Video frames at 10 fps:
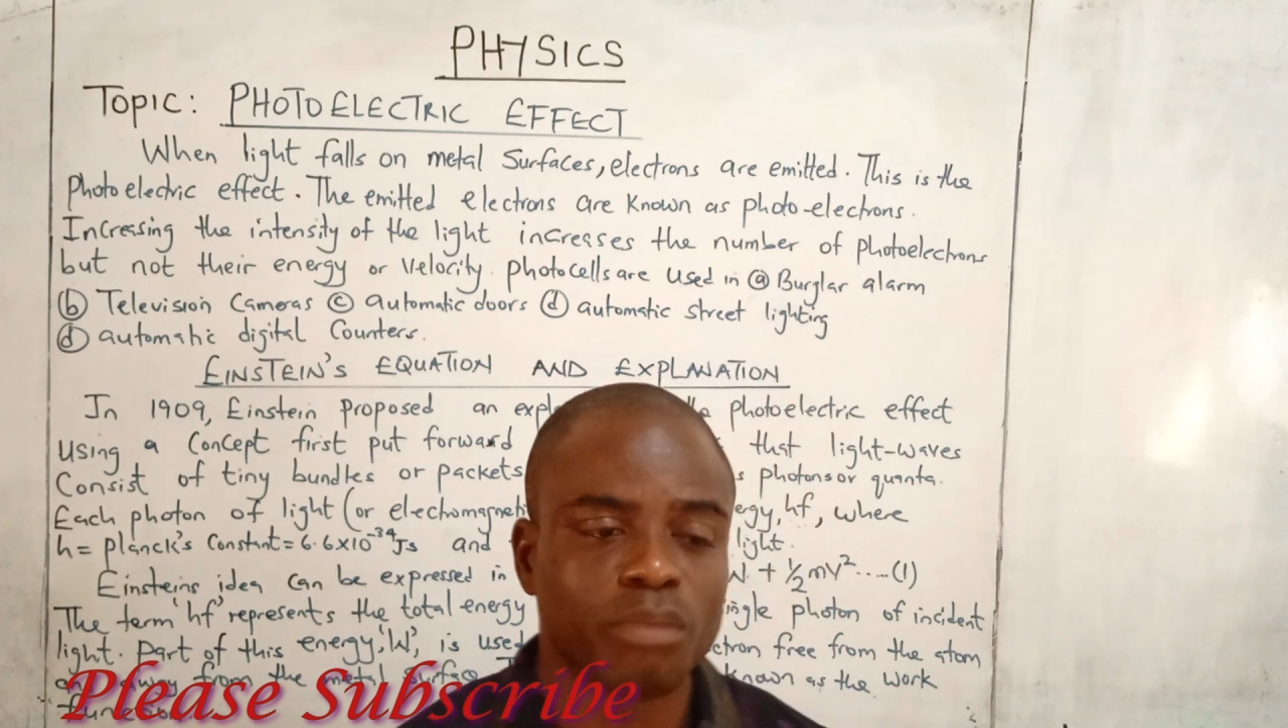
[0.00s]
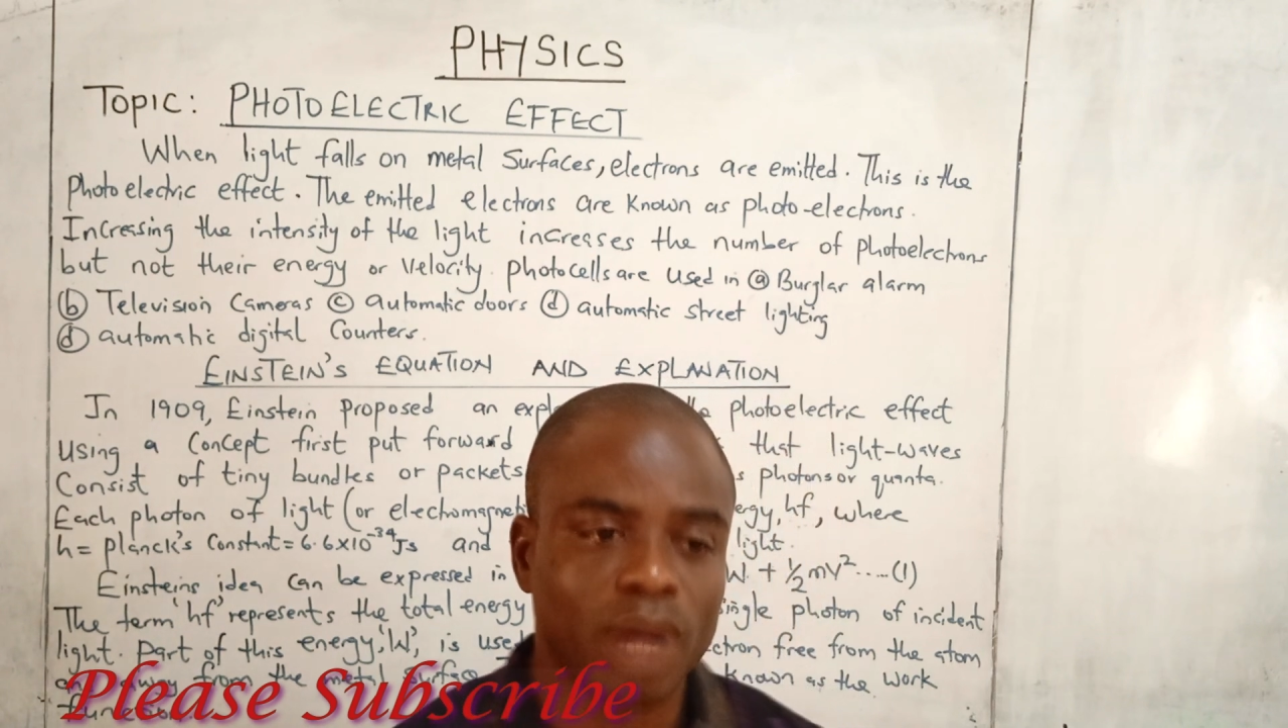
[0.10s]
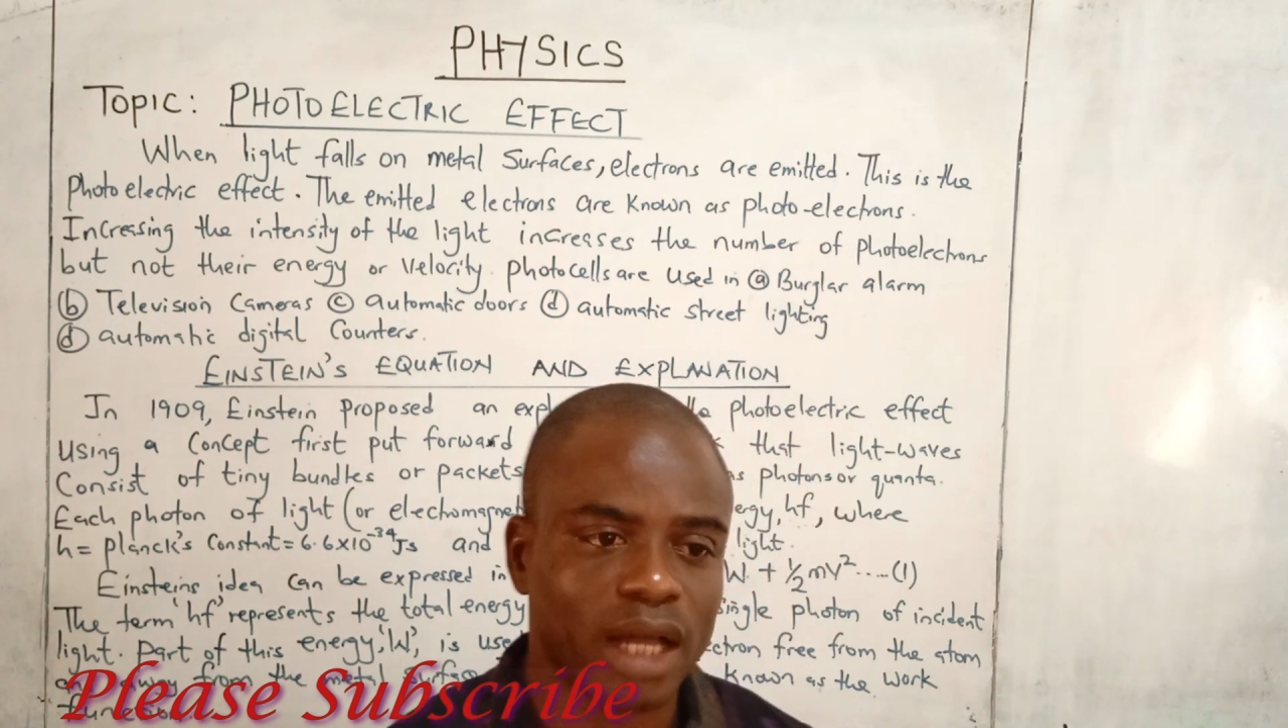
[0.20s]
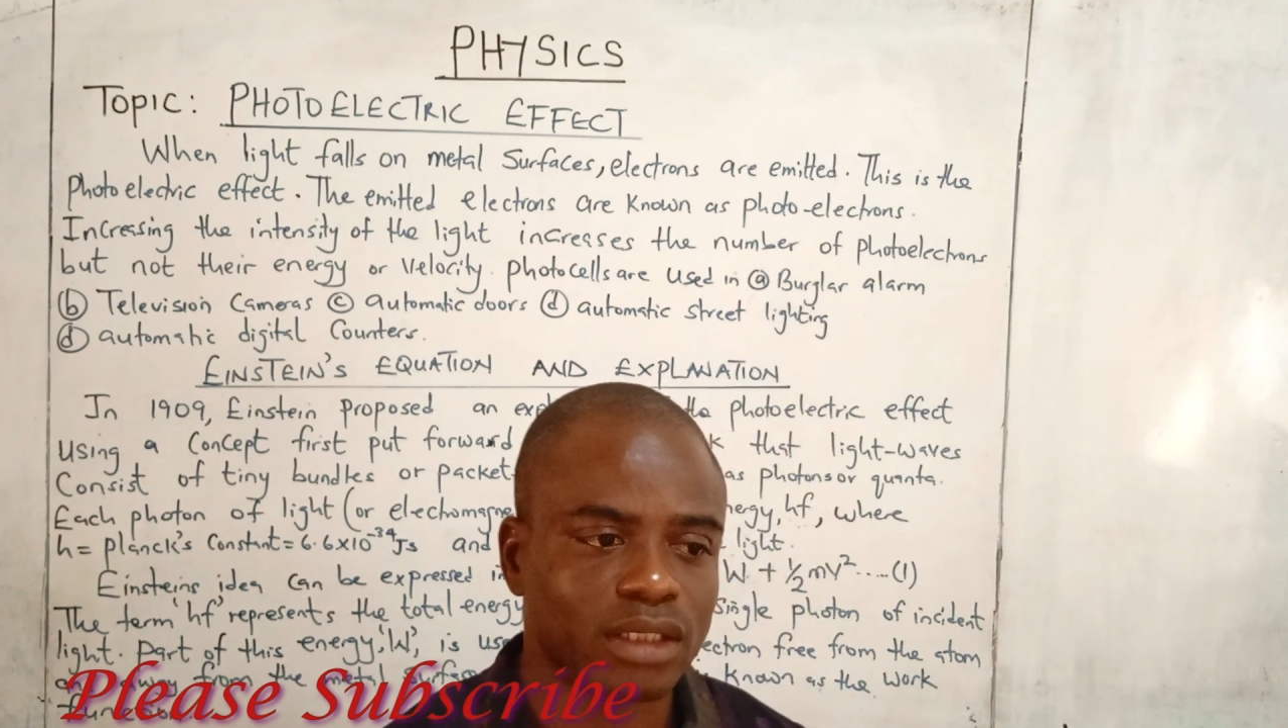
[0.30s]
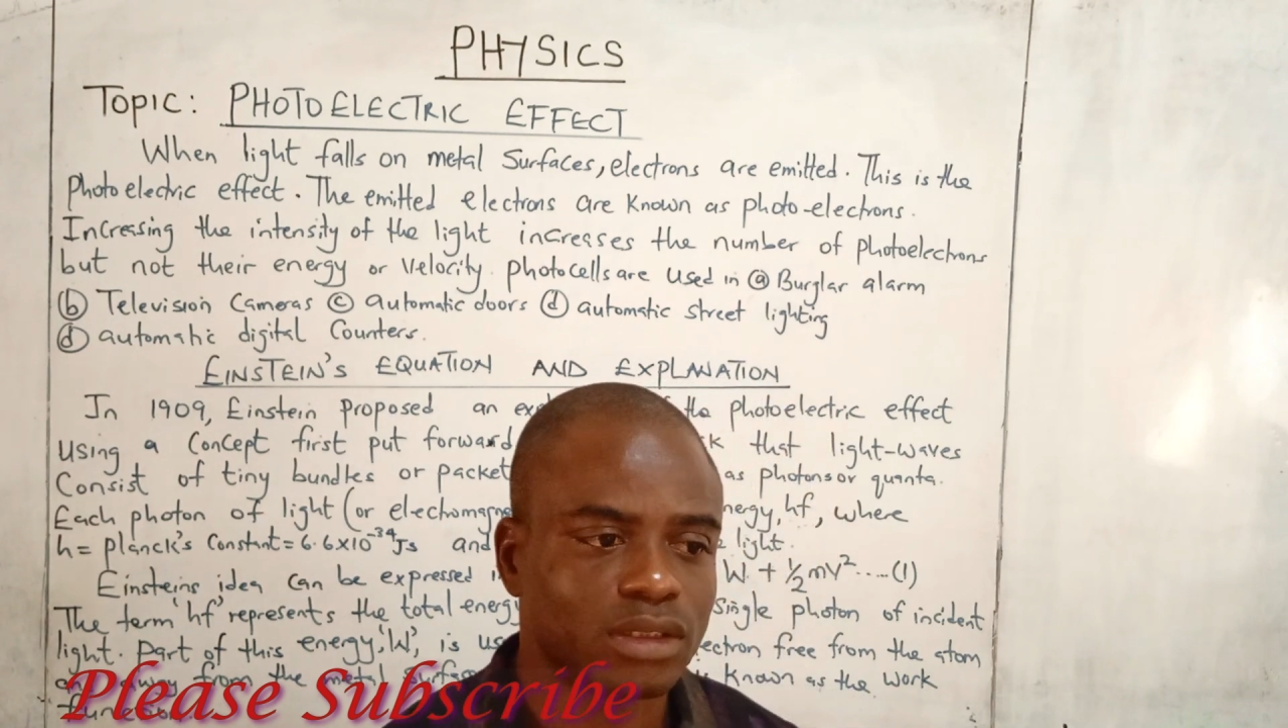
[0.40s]

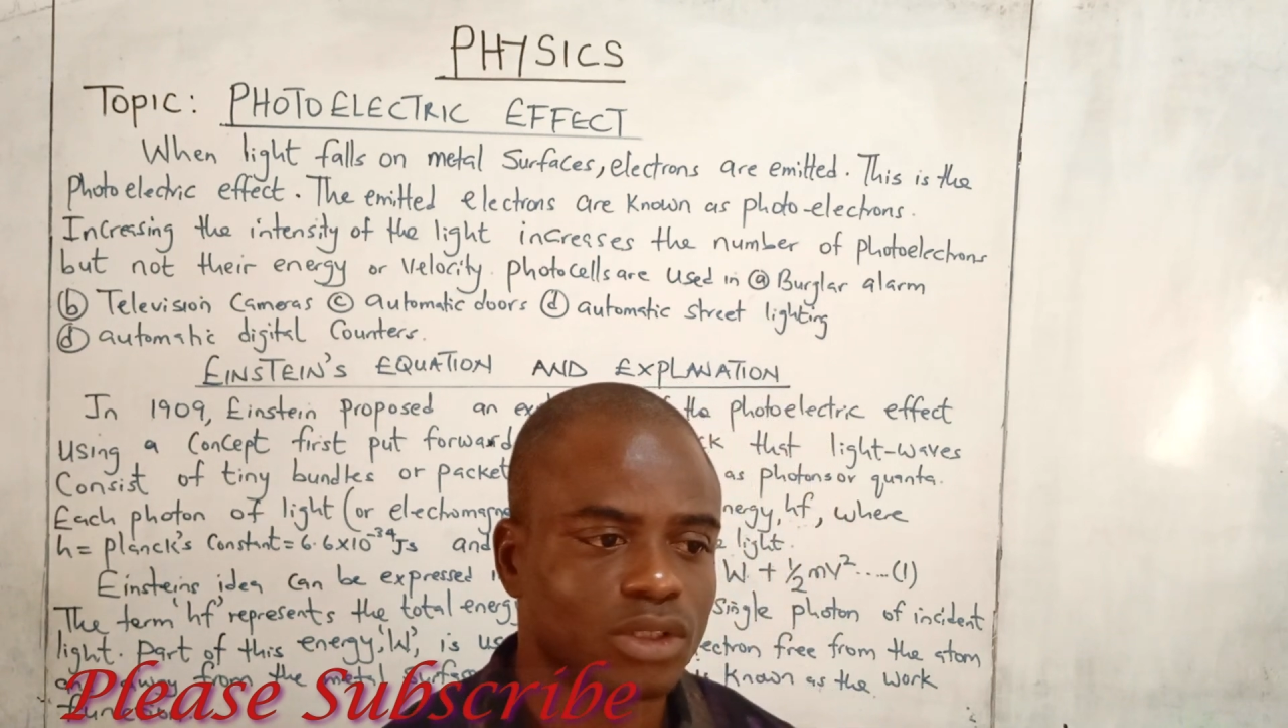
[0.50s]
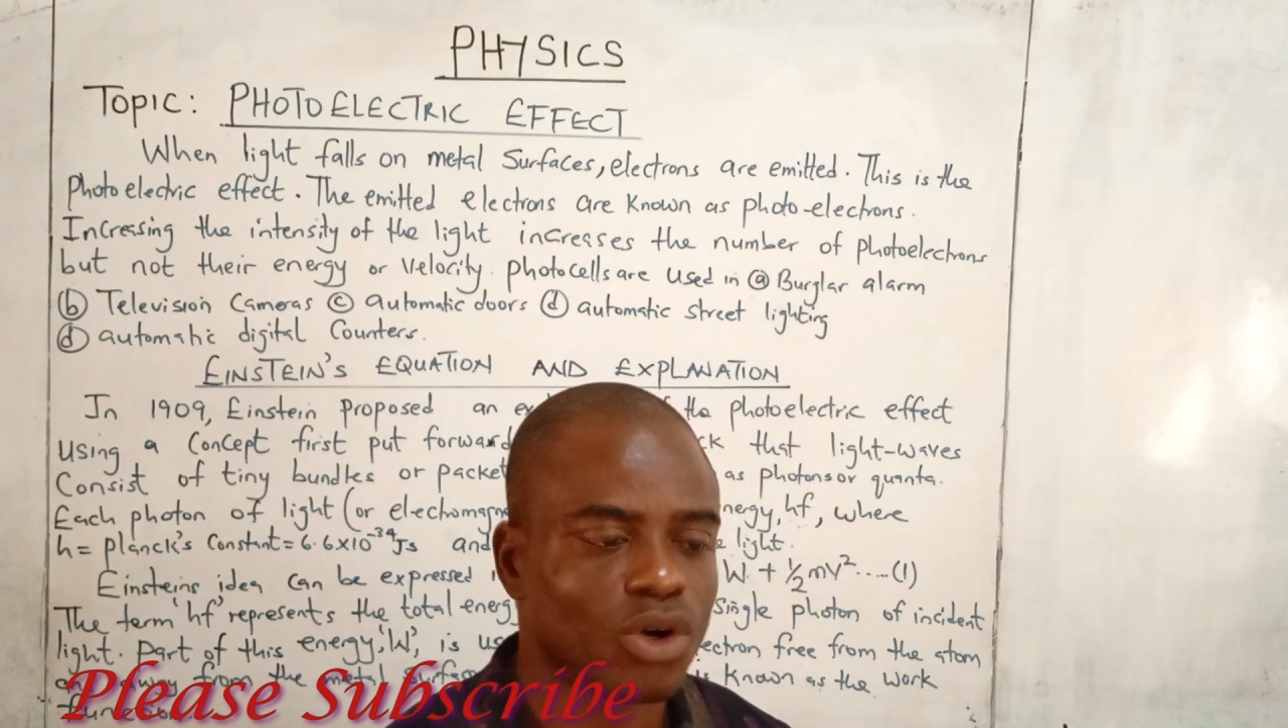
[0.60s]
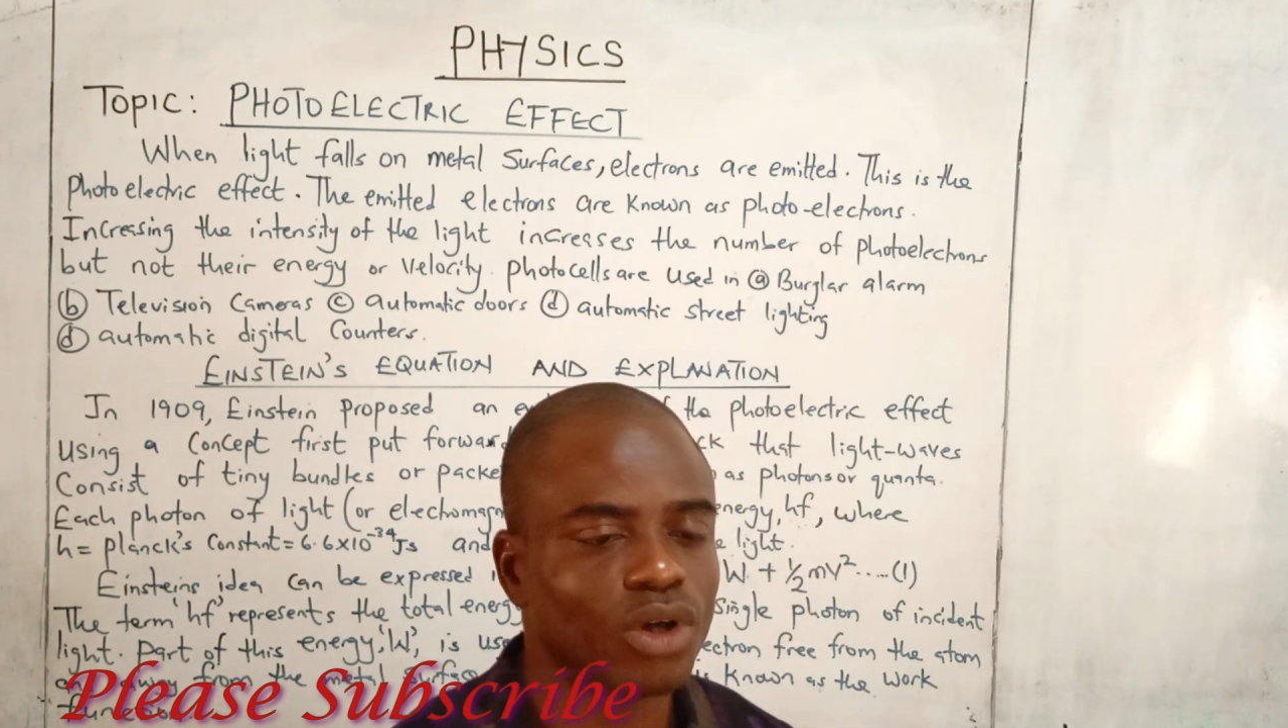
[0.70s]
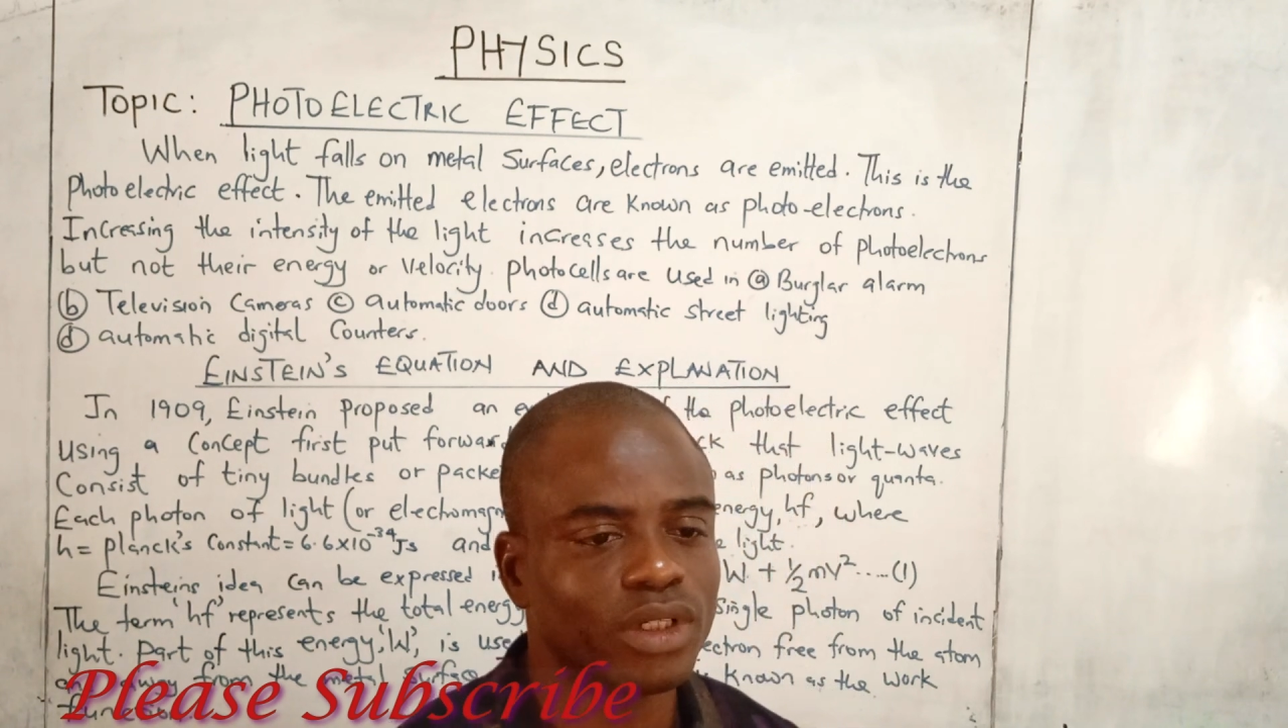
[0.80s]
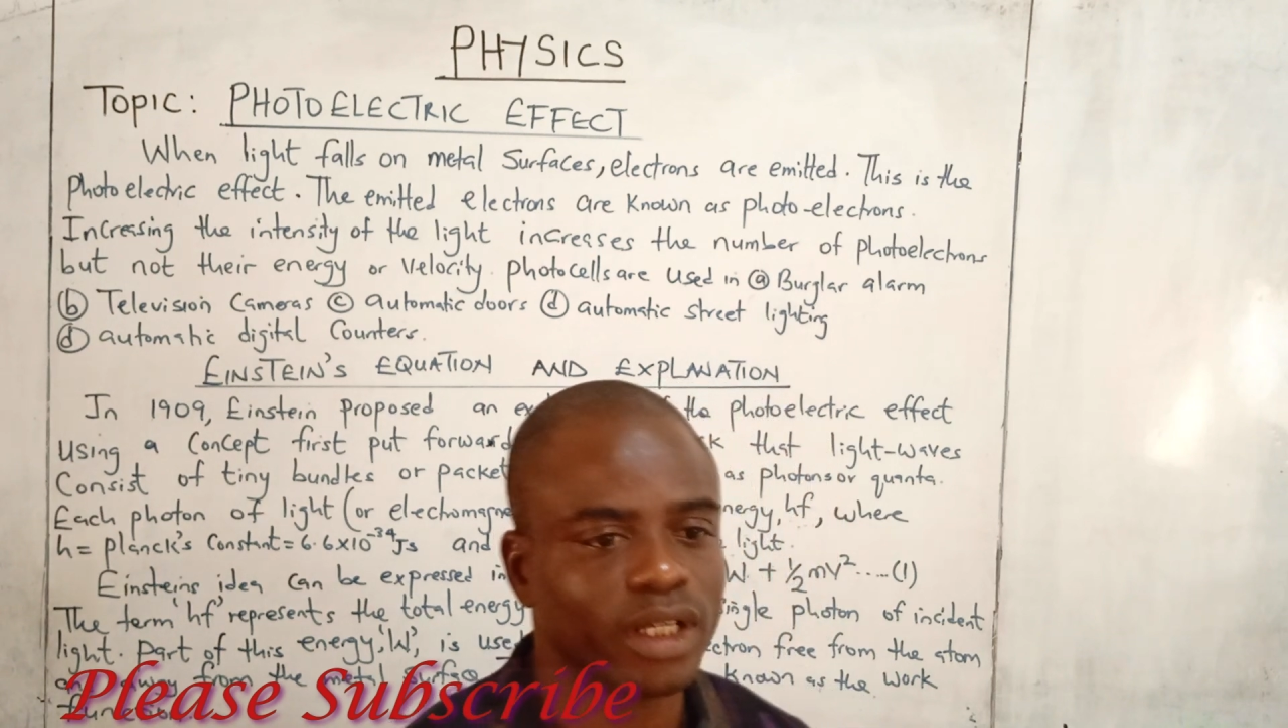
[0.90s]
man
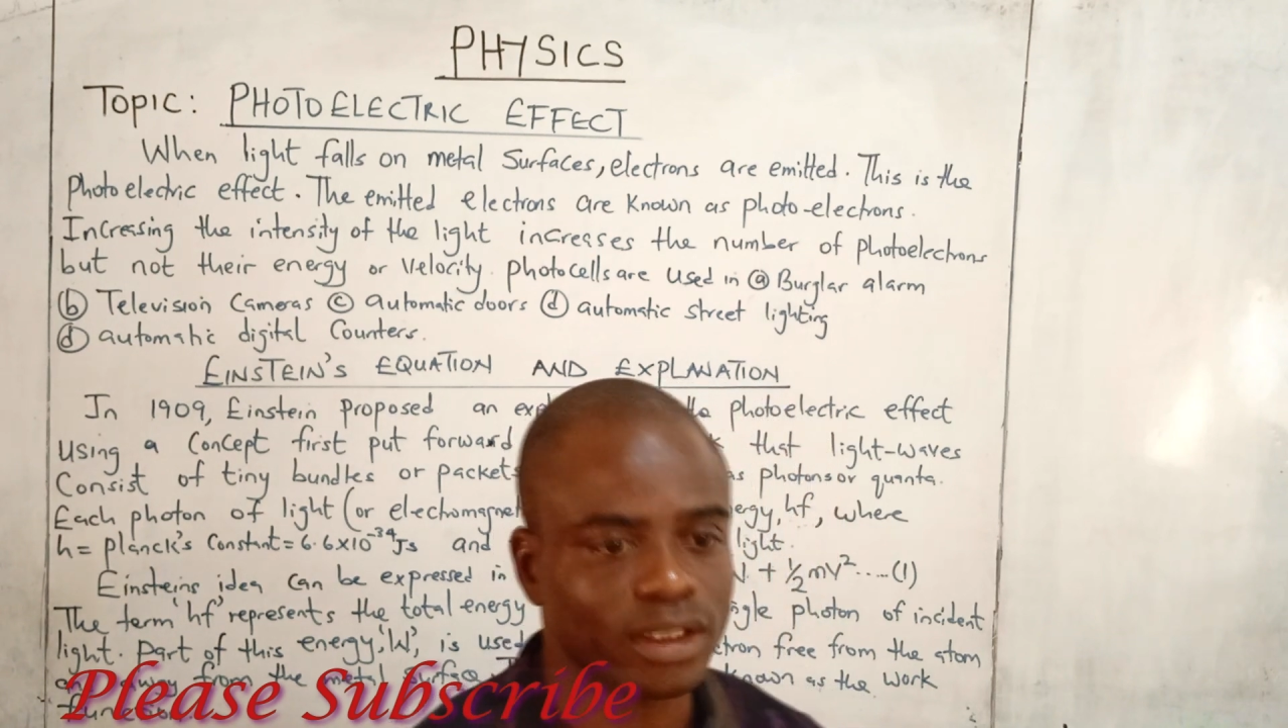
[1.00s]
called